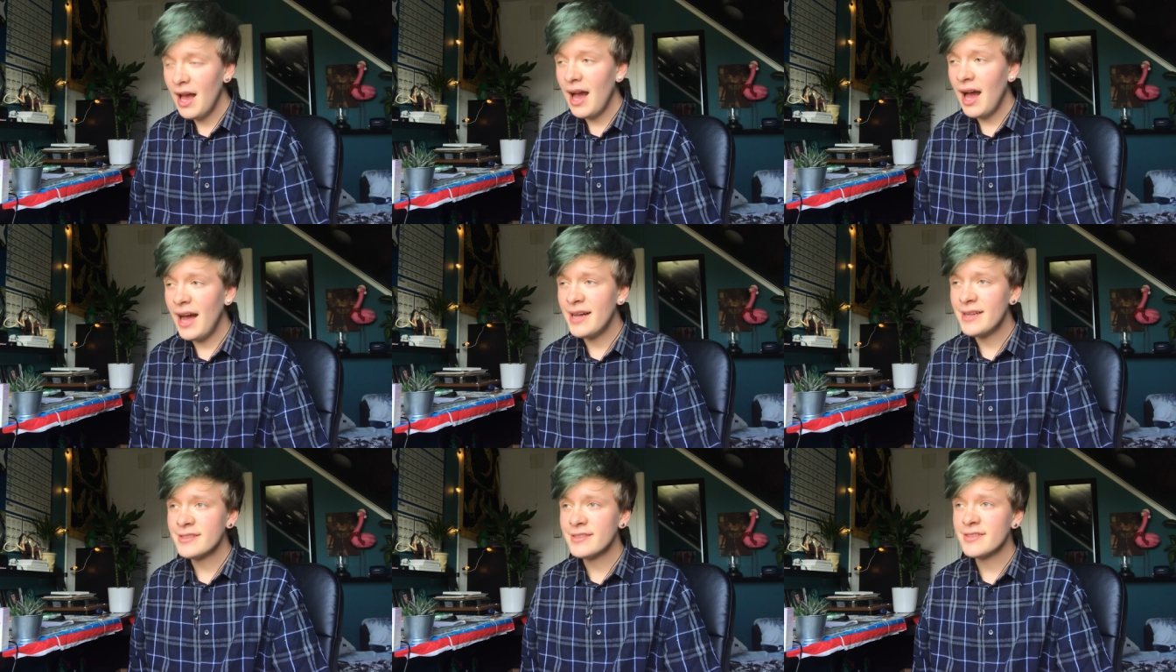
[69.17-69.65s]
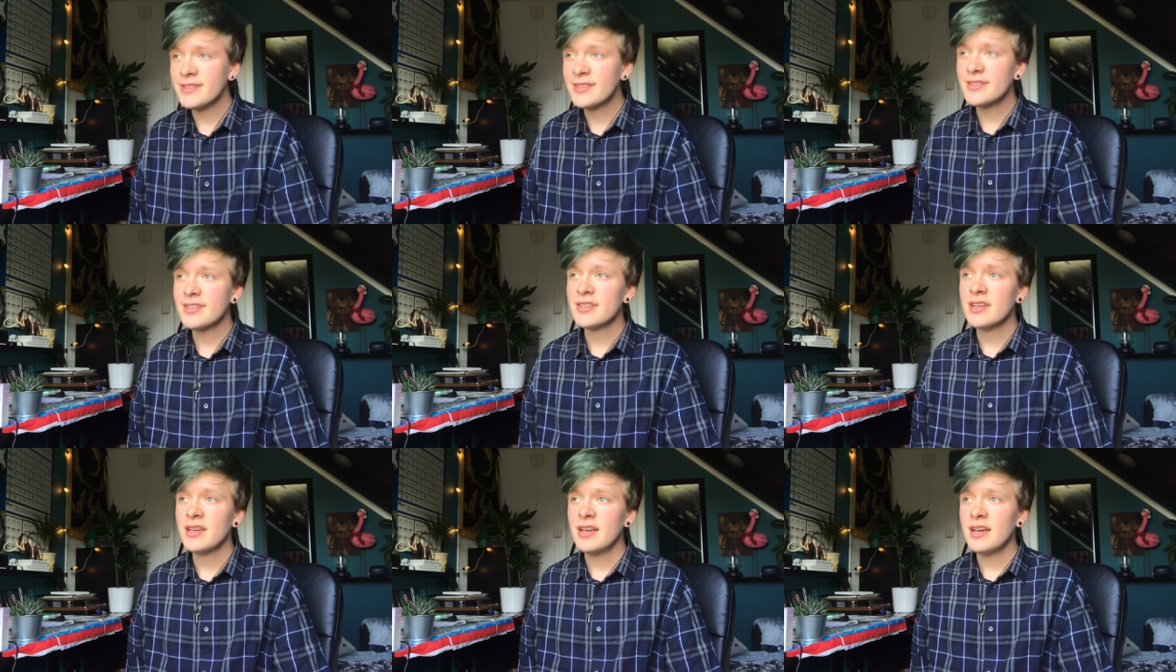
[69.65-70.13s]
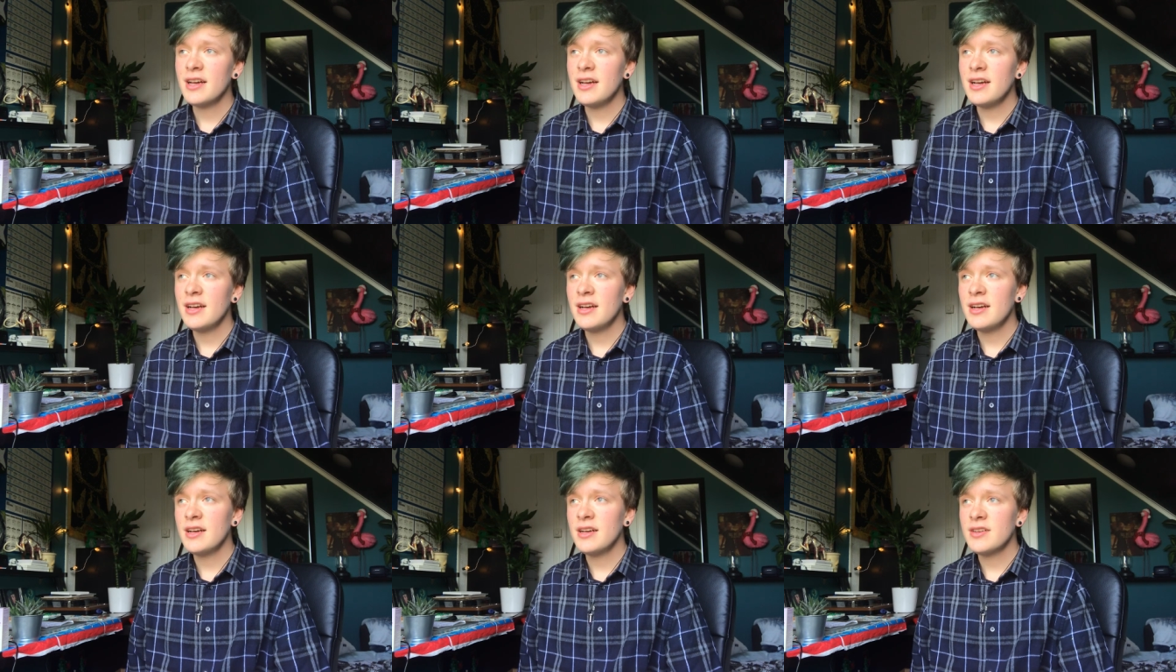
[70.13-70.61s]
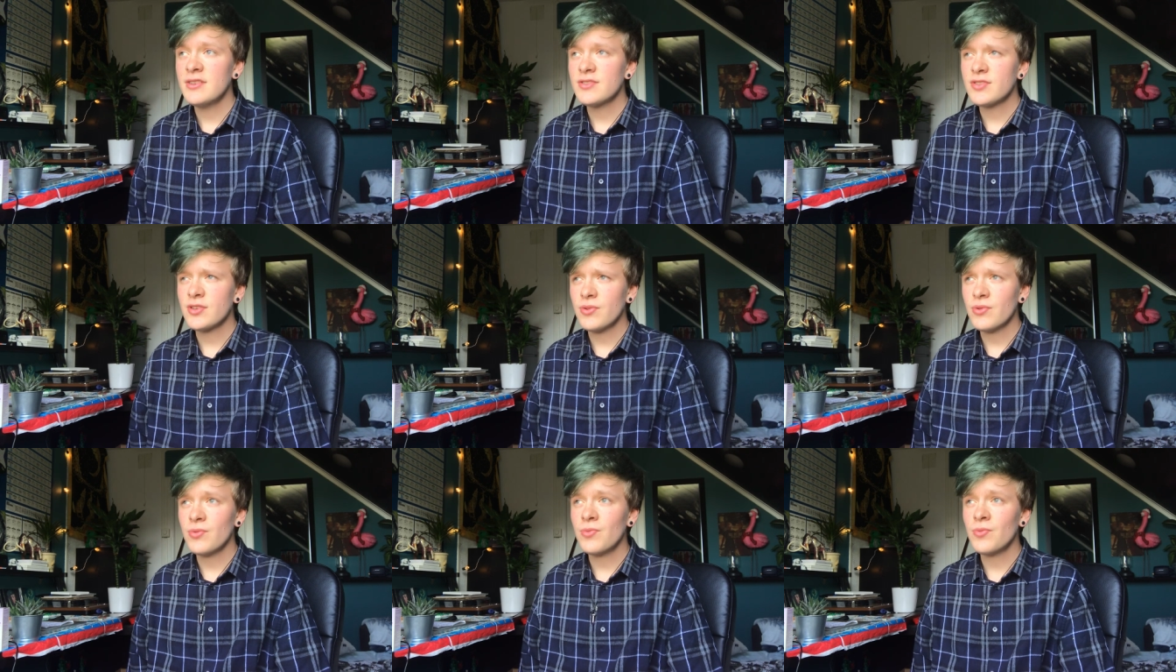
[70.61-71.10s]
And
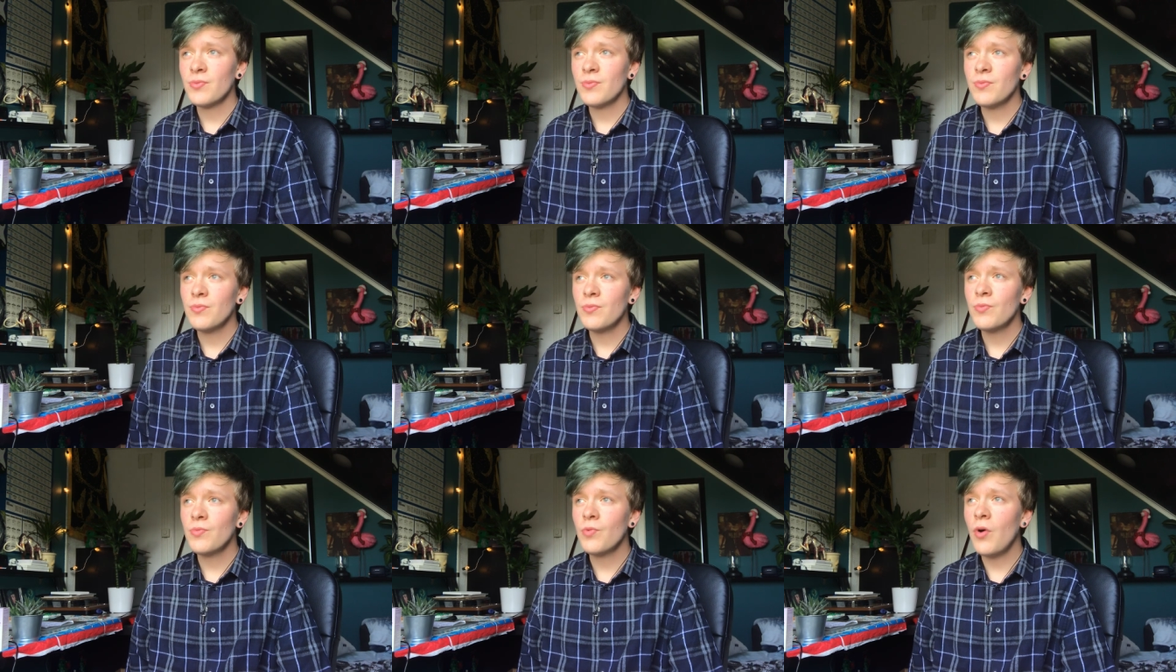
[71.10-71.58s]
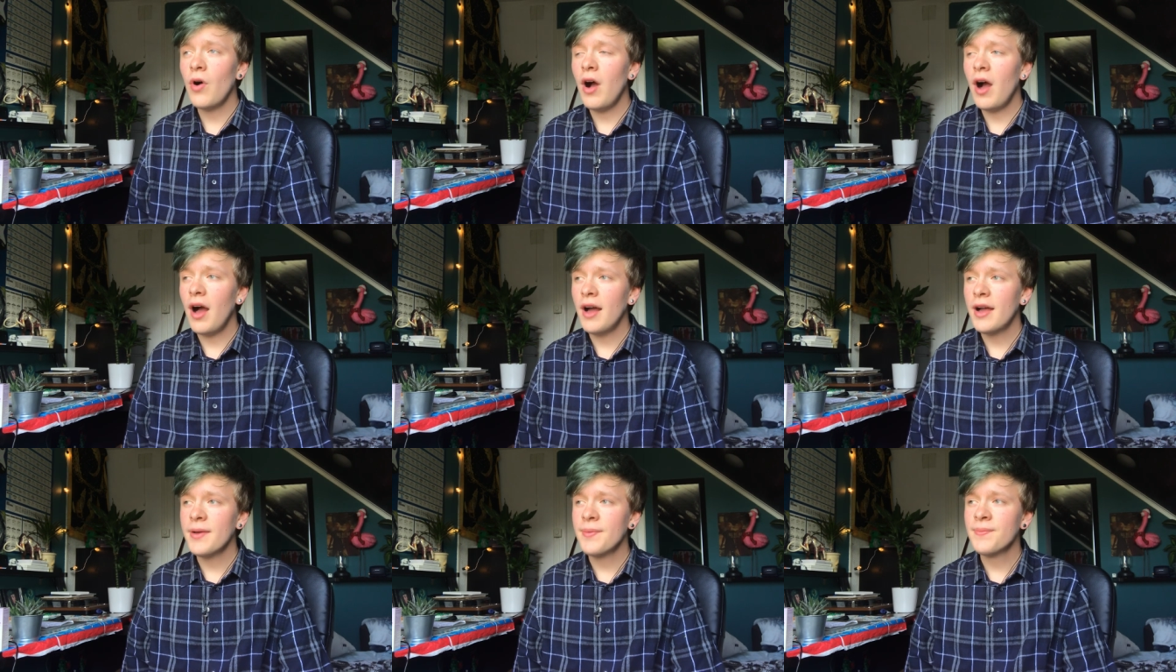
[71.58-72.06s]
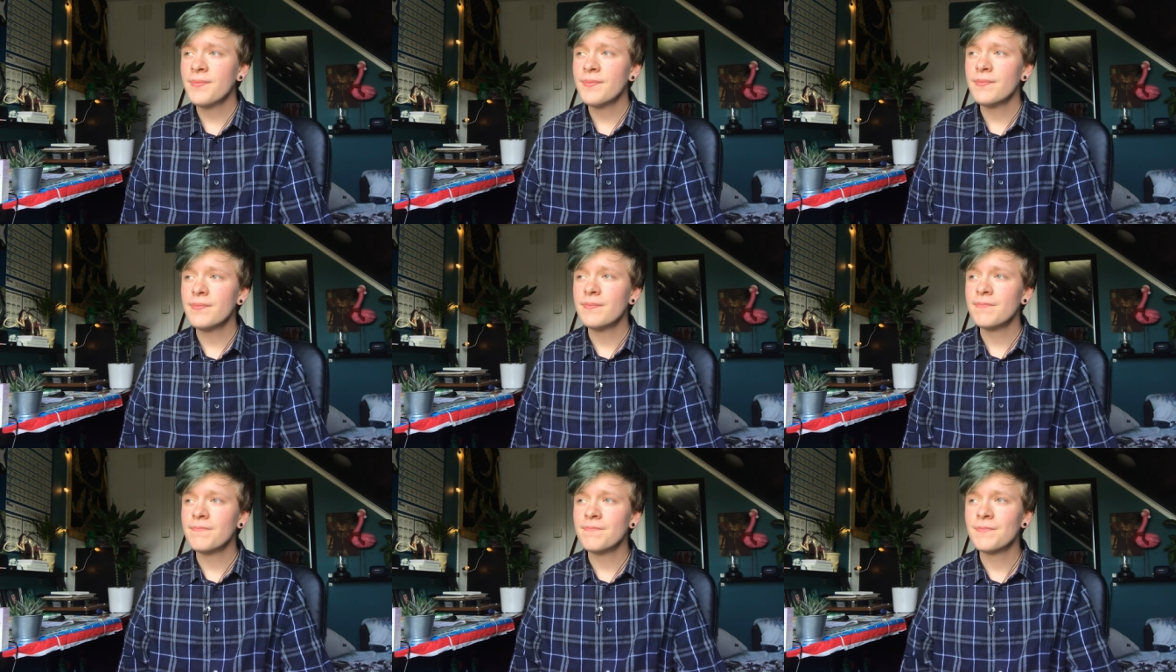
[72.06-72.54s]
so what I'm